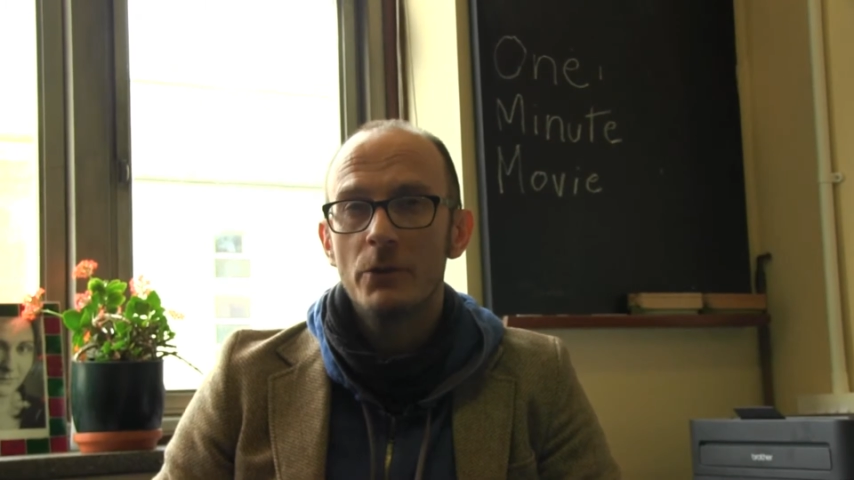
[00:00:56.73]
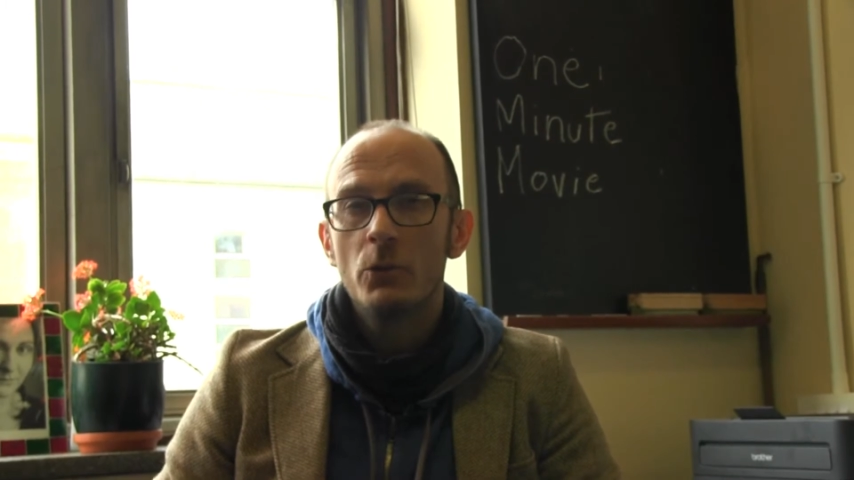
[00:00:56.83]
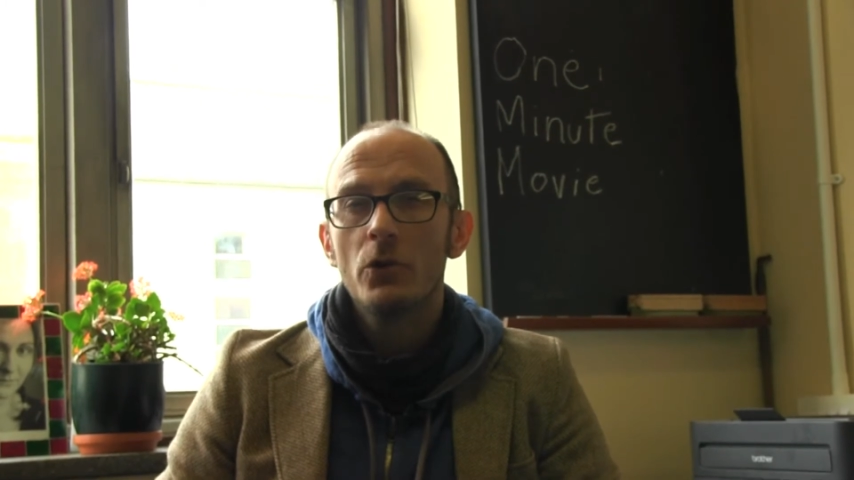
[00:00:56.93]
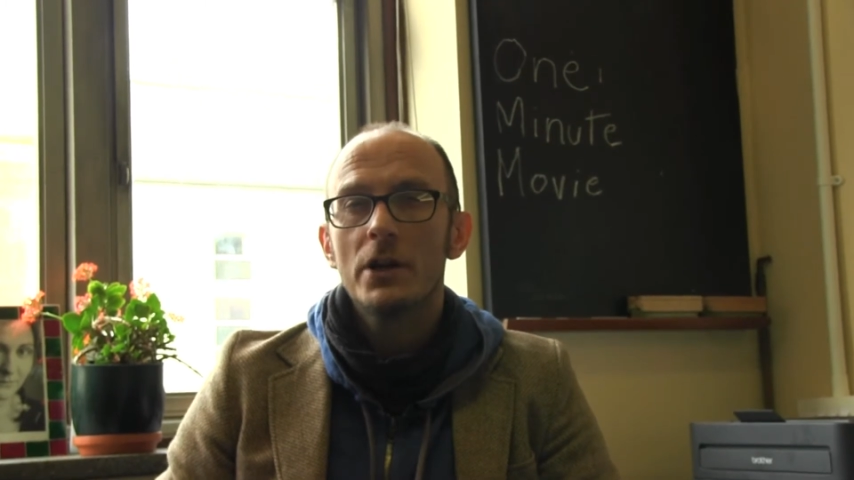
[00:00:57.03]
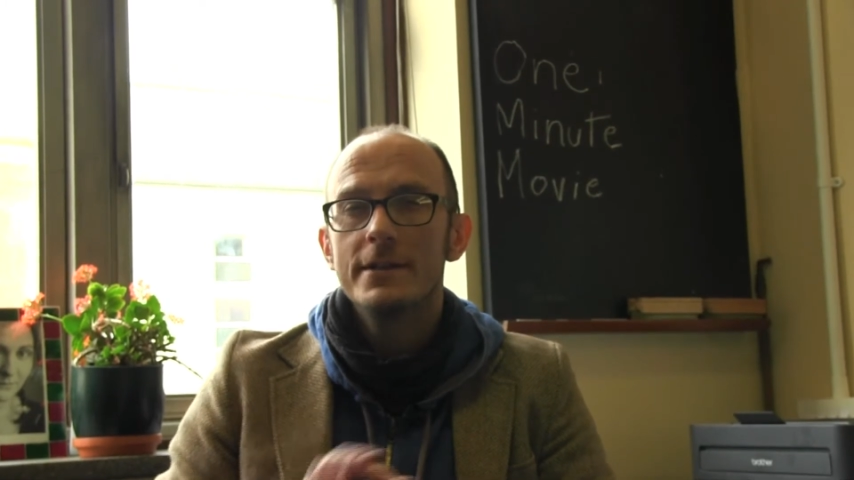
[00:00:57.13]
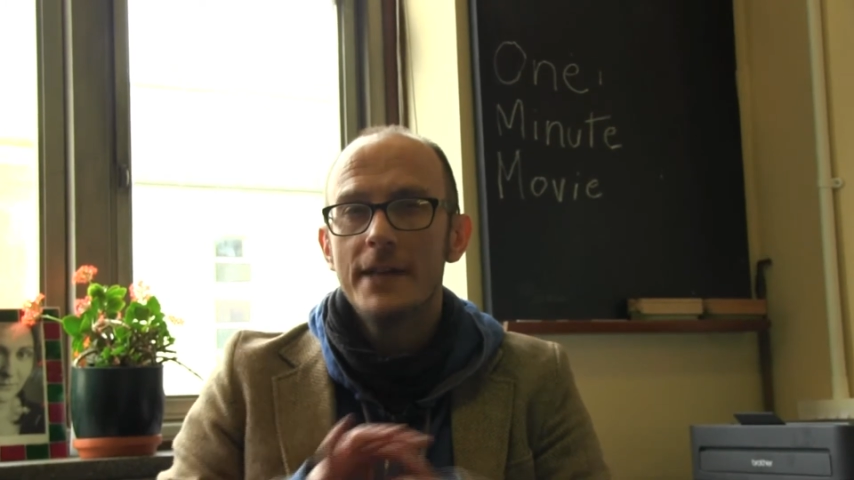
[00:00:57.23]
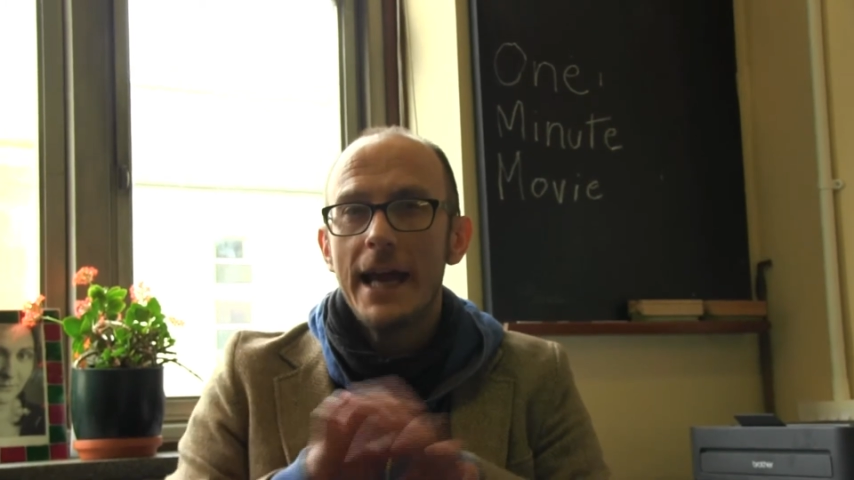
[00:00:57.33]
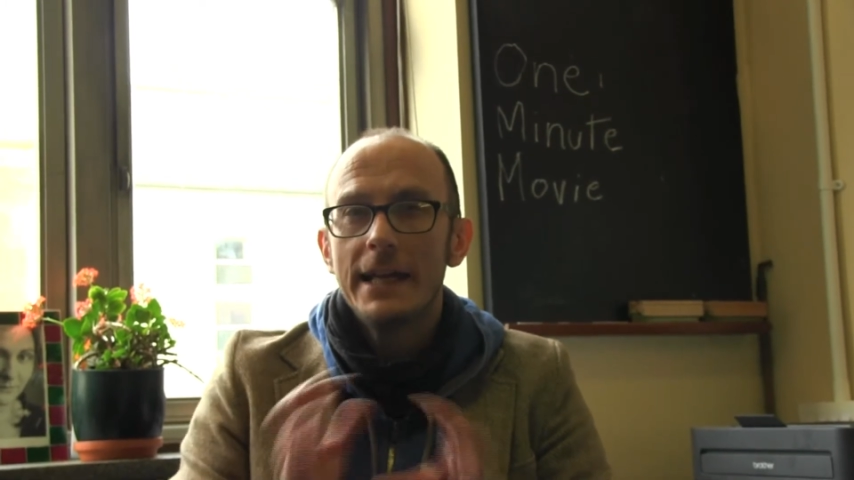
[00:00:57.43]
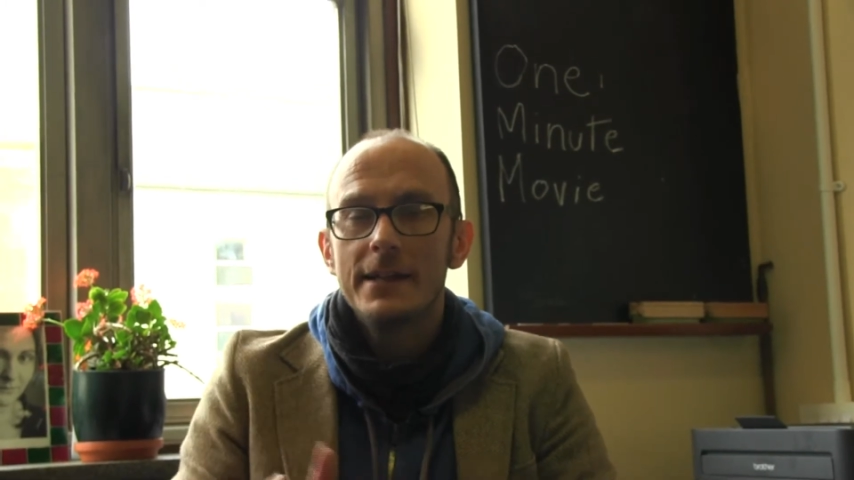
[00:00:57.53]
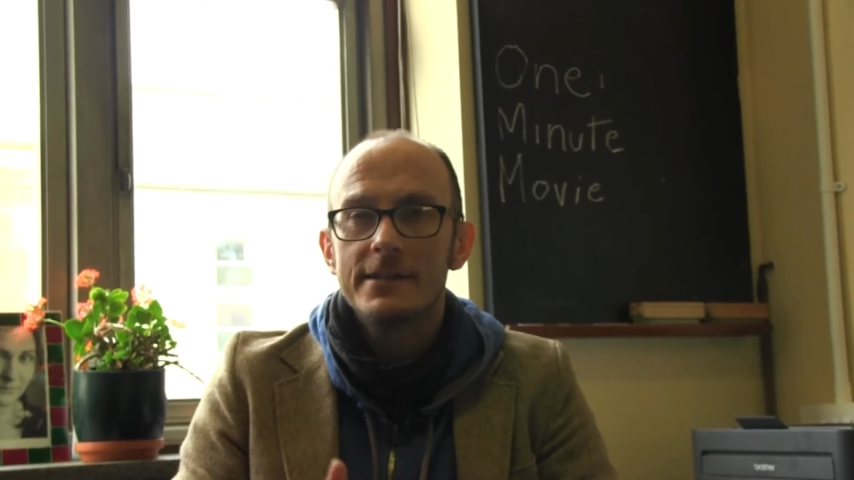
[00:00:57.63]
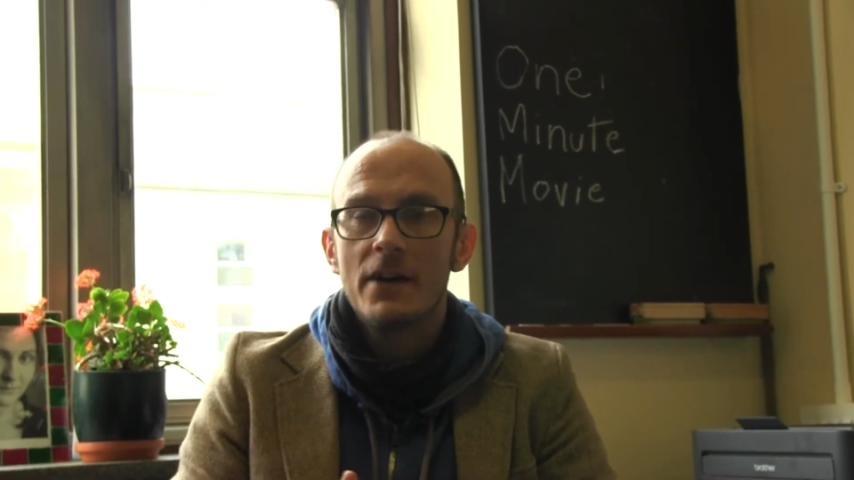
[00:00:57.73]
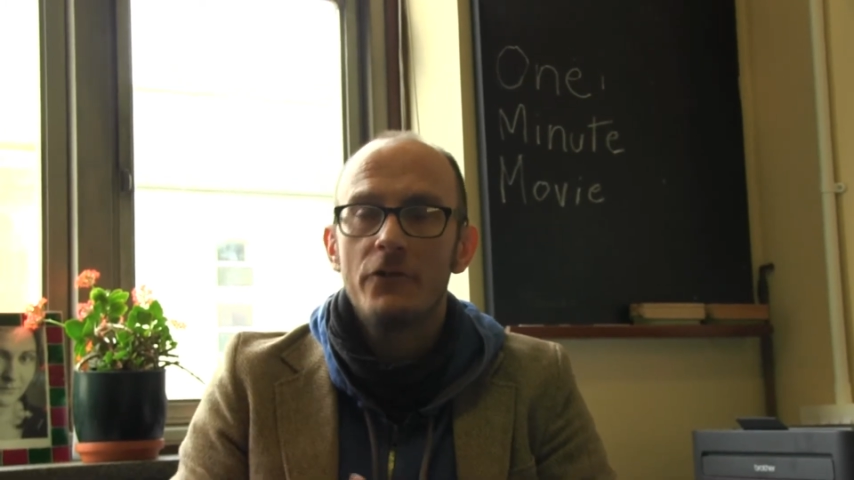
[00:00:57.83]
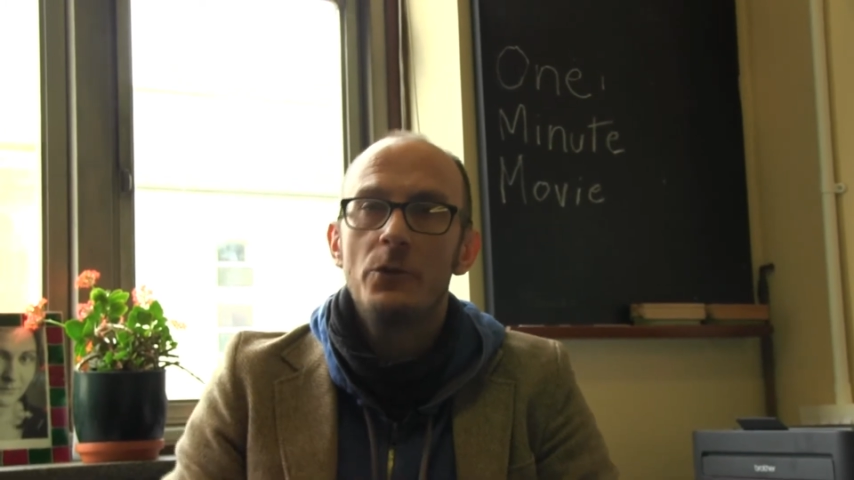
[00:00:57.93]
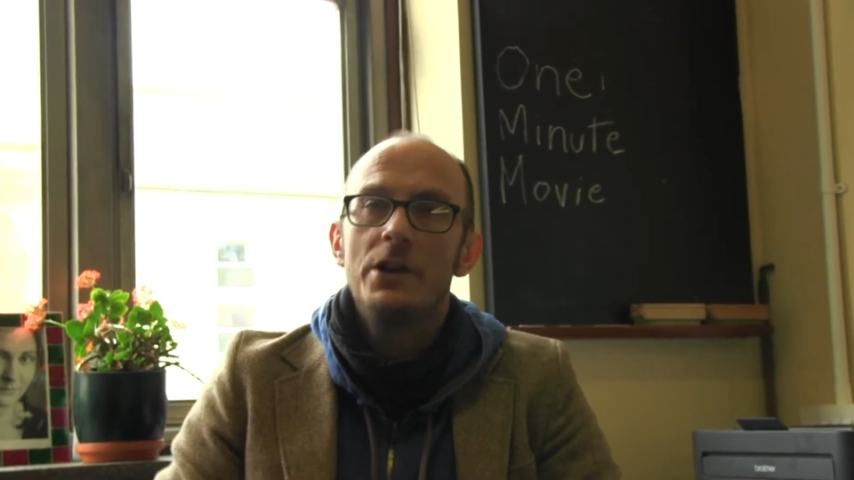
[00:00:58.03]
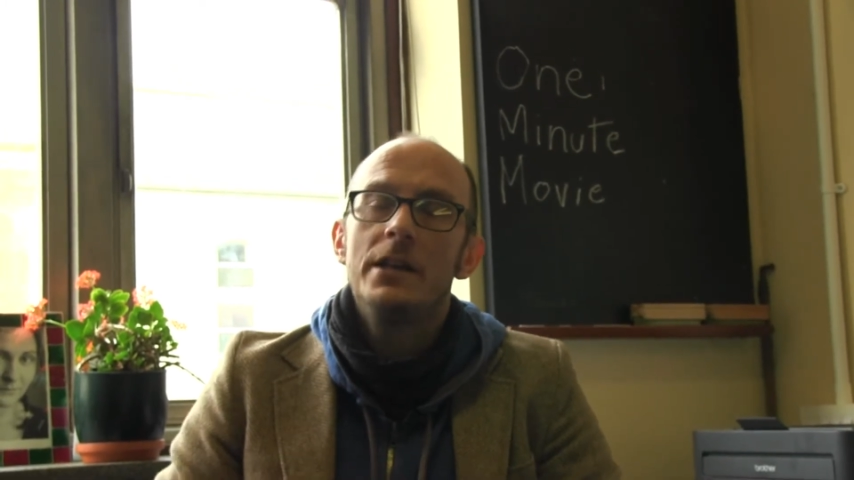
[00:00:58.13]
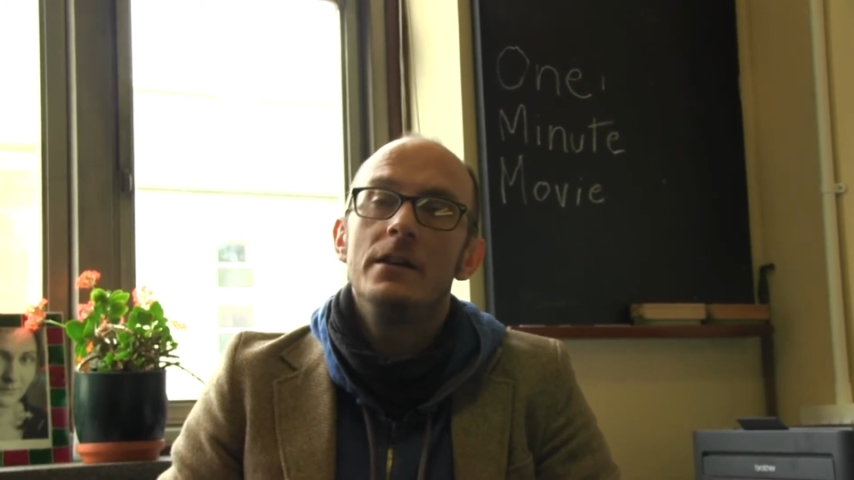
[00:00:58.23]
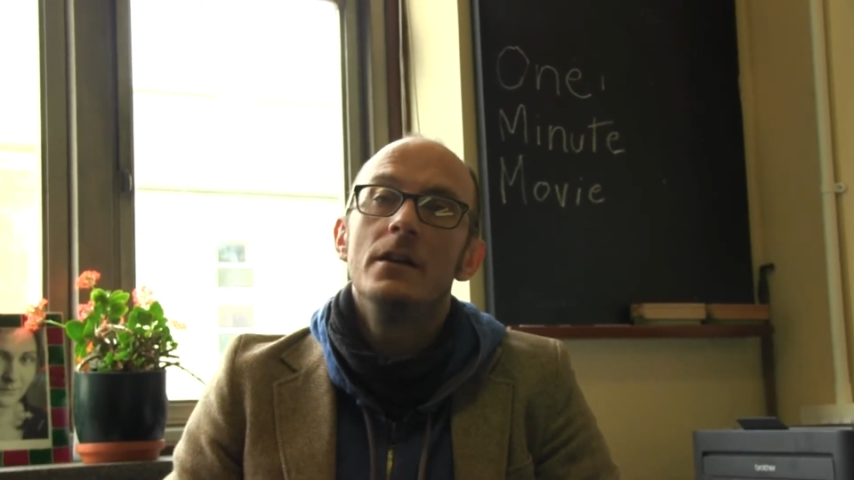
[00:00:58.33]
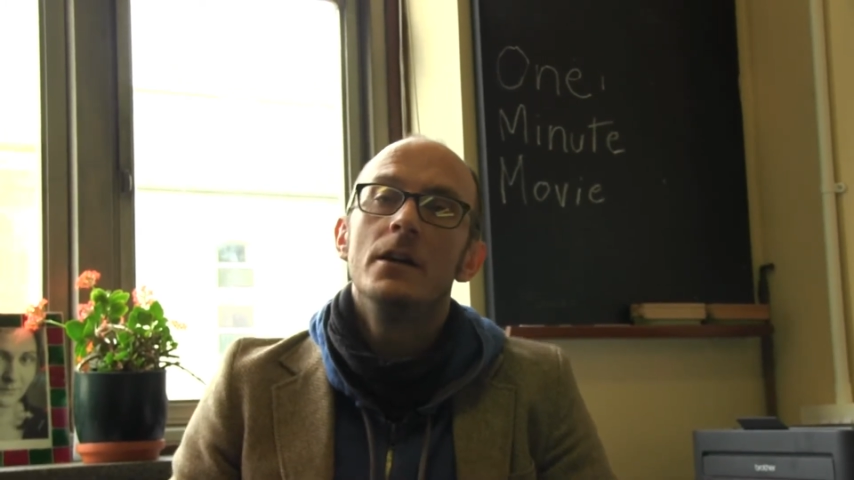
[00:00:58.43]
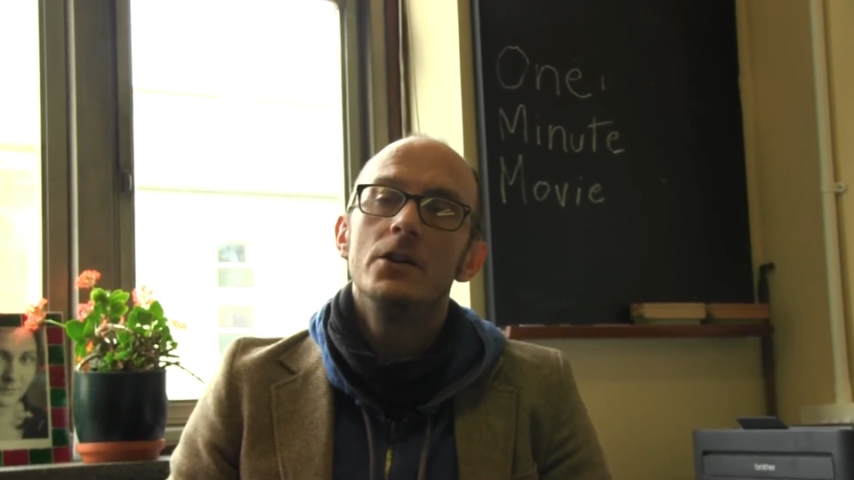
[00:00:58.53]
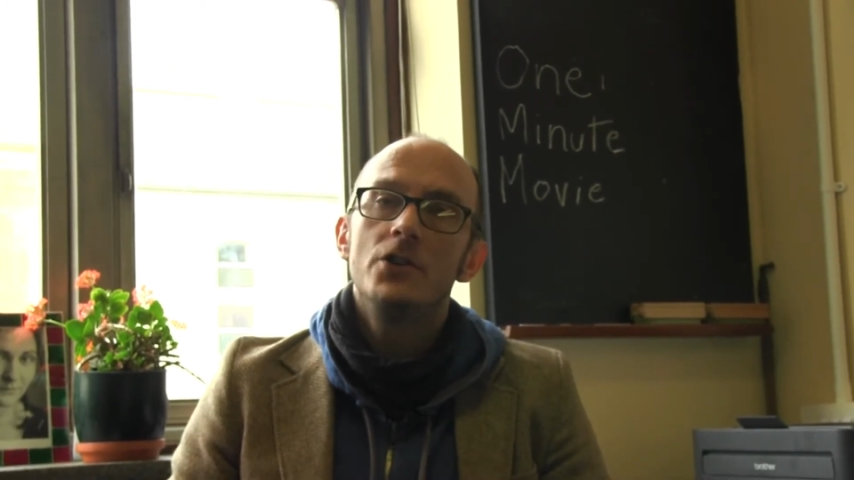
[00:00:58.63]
that will contain itself within